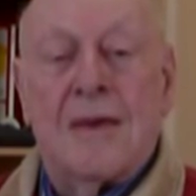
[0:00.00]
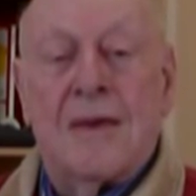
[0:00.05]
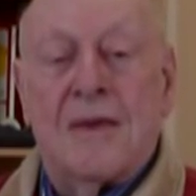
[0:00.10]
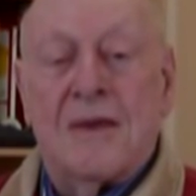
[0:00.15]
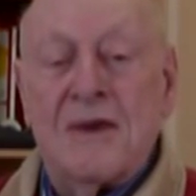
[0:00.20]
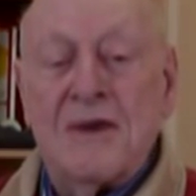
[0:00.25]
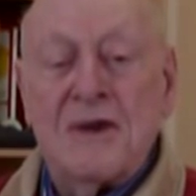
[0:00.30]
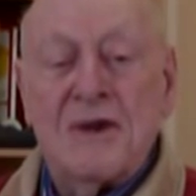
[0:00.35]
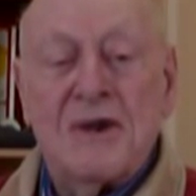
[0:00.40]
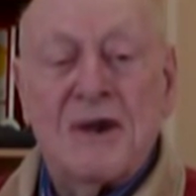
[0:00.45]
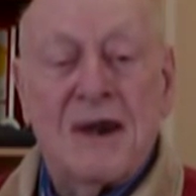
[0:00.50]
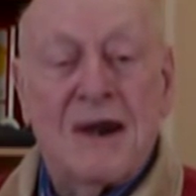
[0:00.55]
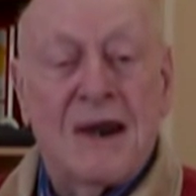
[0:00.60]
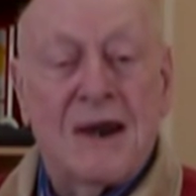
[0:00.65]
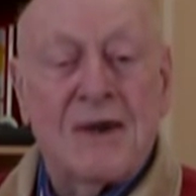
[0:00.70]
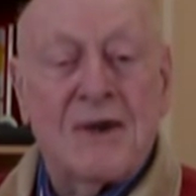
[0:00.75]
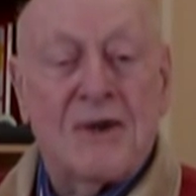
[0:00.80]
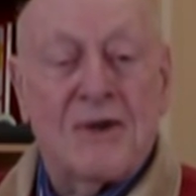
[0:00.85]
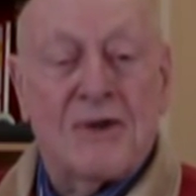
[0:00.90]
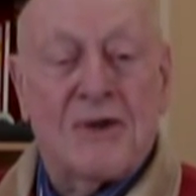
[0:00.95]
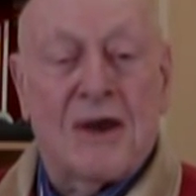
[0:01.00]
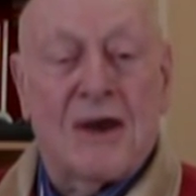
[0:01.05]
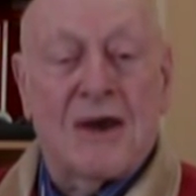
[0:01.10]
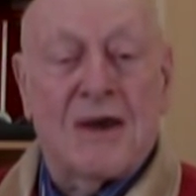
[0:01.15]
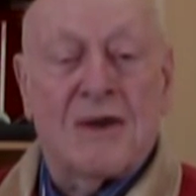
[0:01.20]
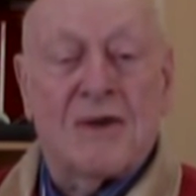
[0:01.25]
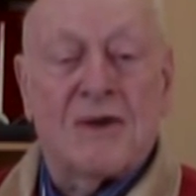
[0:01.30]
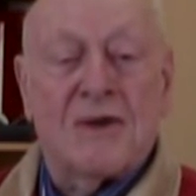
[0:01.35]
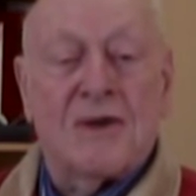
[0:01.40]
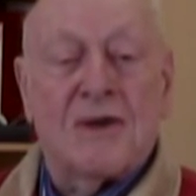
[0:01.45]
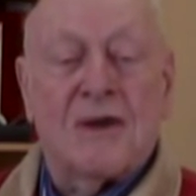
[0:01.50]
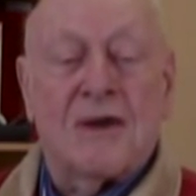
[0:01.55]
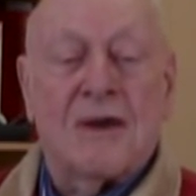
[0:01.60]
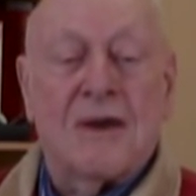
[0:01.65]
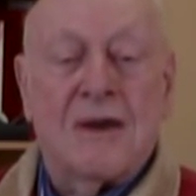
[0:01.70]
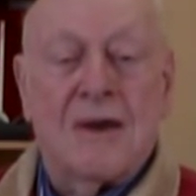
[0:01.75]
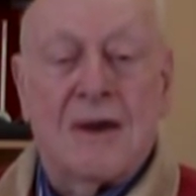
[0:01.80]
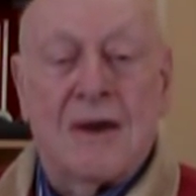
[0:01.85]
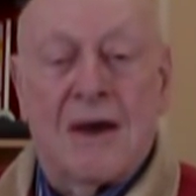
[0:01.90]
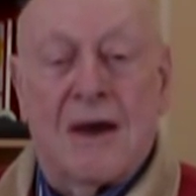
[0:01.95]
This is an exercise
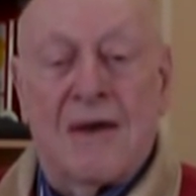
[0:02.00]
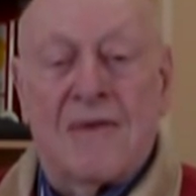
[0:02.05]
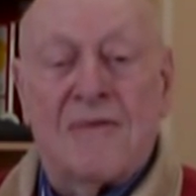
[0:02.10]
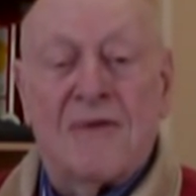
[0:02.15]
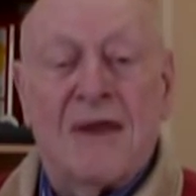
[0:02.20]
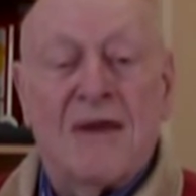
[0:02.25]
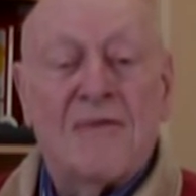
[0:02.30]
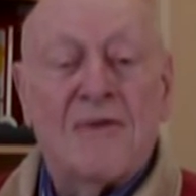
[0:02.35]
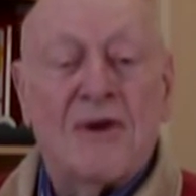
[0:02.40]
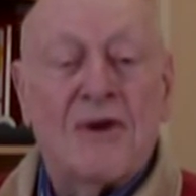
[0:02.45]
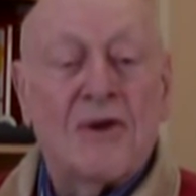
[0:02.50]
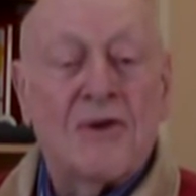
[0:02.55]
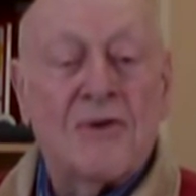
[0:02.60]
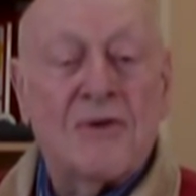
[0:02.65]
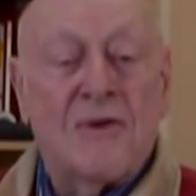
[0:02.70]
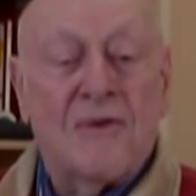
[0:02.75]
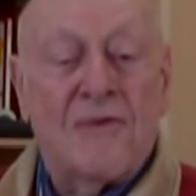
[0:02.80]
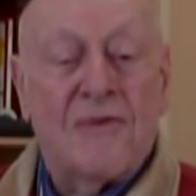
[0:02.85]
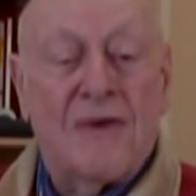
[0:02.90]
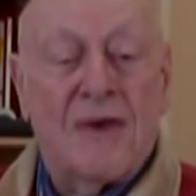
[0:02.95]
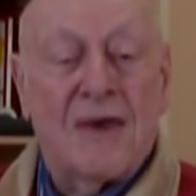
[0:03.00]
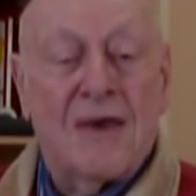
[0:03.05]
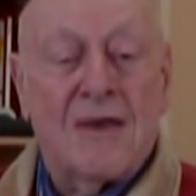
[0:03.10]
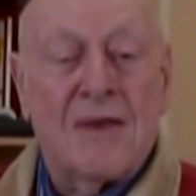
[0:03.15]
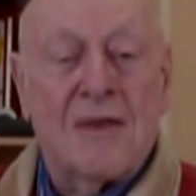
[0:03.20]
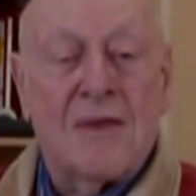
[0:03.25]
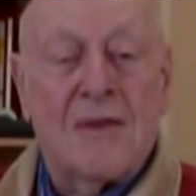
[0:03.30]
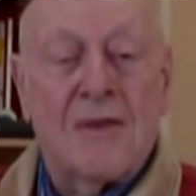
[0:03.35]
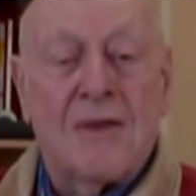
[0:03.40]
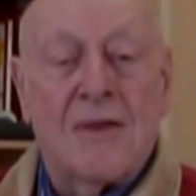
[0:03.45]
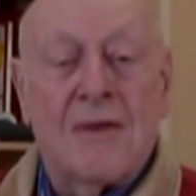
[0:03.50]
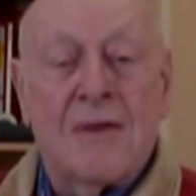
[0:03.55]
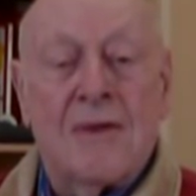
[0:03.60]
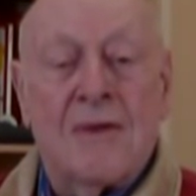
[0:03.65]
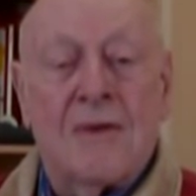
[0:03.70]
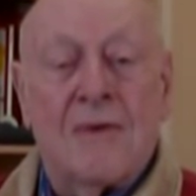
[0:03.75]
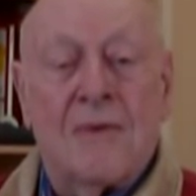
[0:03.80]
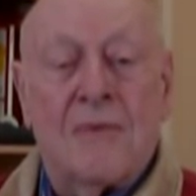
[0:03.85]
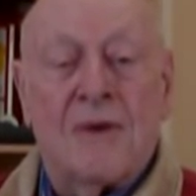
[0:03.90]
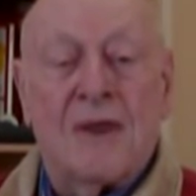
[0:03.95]
I've never known to fail
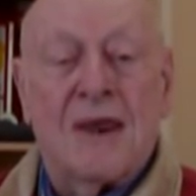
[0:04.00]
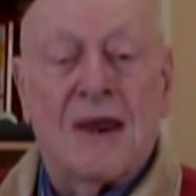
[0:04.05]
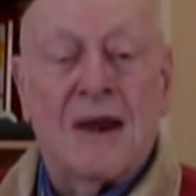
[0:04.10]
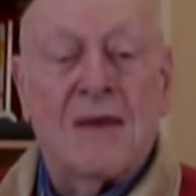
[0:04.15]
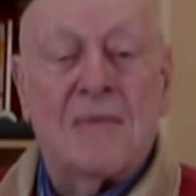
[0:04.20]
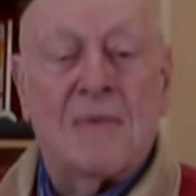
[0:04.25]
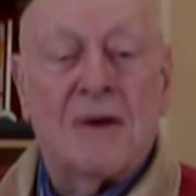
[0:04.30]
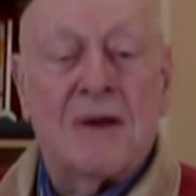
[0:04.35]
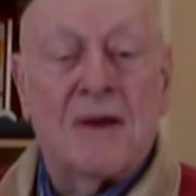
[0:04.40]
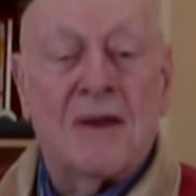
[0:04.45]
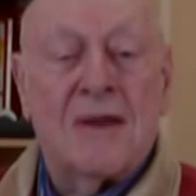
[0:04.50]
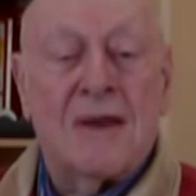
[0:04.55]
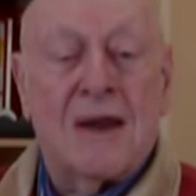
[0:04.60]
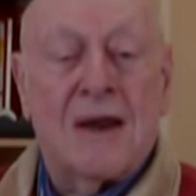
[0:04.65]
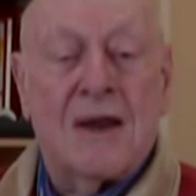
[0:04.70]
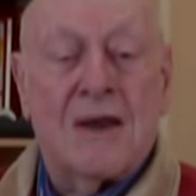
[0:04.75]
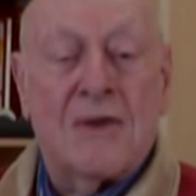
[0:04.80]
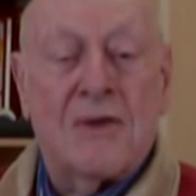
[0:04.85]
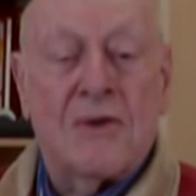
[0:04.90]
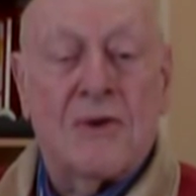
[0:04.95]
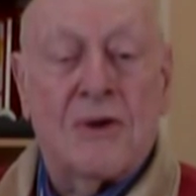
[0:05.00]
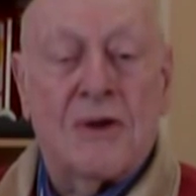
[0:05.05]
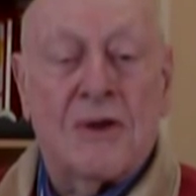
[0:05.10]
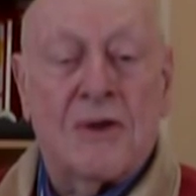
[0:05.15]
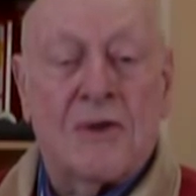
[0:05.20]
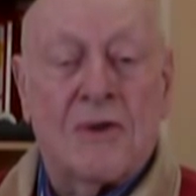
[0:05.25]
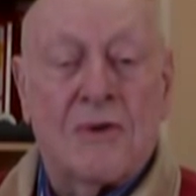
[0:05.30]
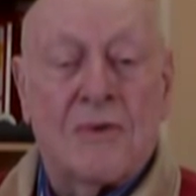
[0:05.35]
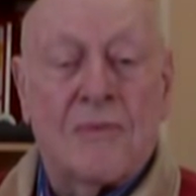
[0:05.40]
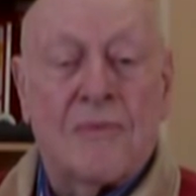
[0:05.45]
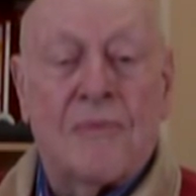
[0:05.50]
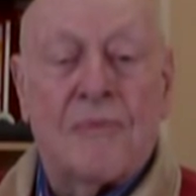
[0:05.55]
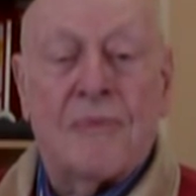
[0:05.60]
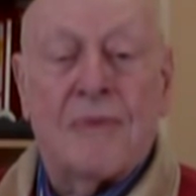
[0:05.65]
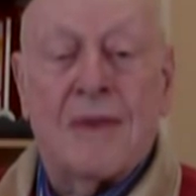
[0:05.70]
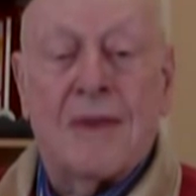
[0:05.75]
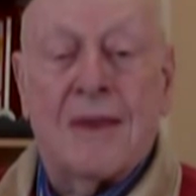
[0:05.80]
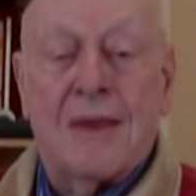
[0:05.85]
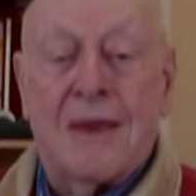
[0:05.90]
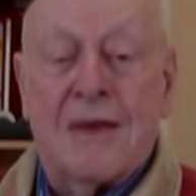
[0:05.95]
with anyone that I taught it to.
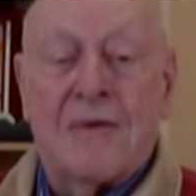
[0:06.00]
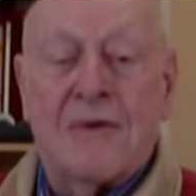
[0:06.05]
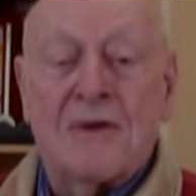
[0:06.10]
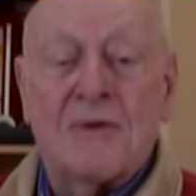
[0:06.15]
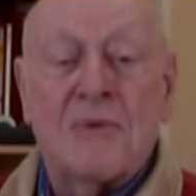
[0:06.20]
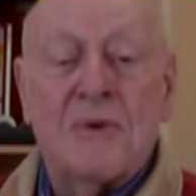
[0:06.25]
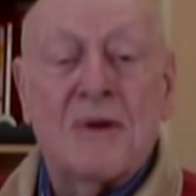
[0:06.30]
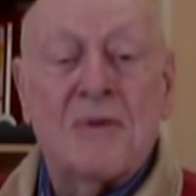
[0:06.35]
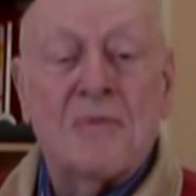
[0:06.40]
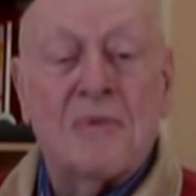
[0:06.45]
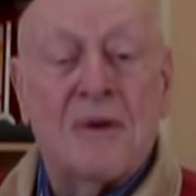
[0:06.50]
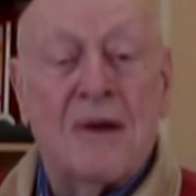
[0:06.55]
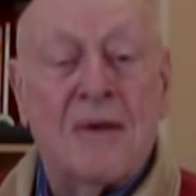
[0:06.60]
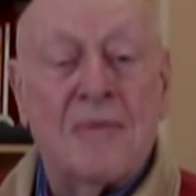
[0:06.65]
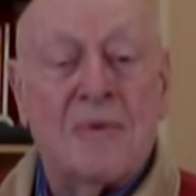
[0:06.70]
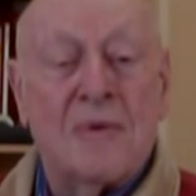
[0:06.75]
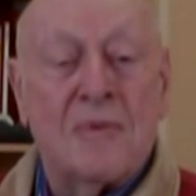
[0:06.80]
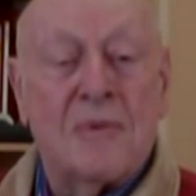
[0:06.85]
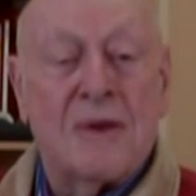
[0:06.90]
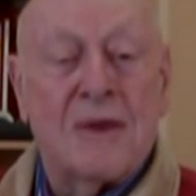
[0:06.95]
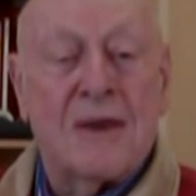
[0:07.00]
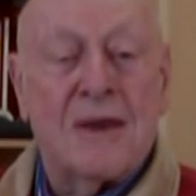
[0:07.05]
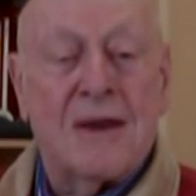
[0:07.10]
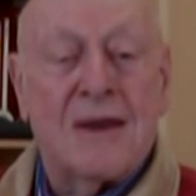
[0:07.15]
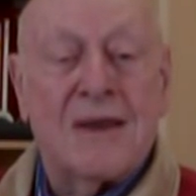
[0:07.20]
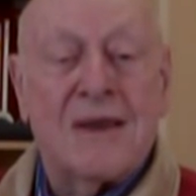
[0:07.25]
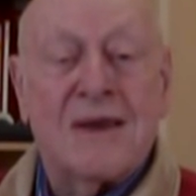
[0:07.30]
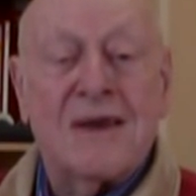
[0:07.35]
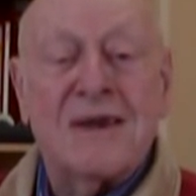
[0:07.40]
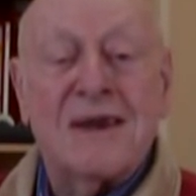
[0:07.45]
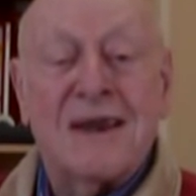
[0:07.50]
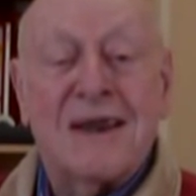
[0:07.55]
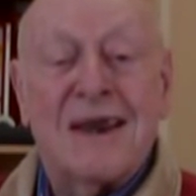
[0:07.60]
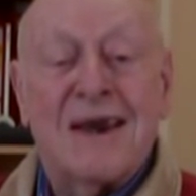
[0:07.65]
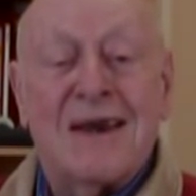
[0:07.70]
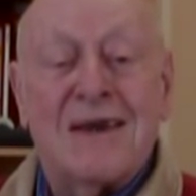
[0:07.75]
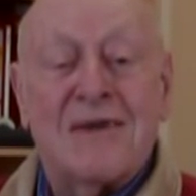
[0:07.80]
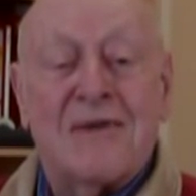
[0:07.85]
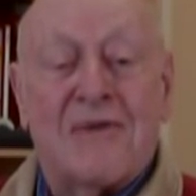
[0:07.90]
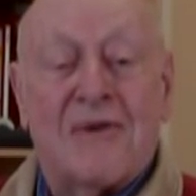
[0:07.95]
There is one problem with it. It doesn't
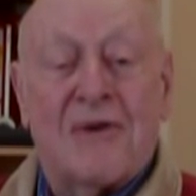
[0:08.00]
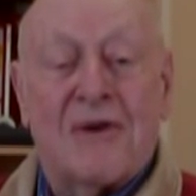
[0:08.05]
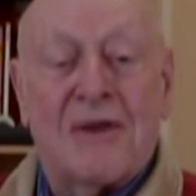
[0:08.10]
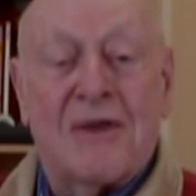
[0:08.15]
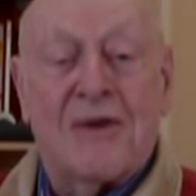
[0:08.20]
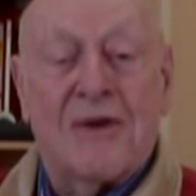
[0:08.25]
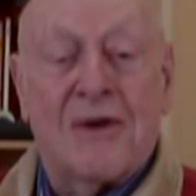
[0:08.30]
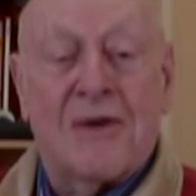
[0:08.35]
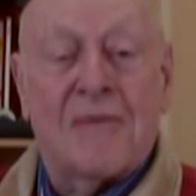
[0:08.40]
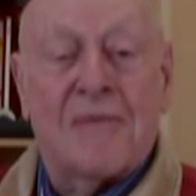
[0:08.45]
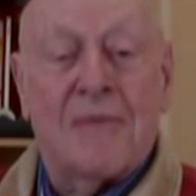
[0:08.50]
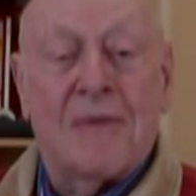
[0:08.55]
last very long.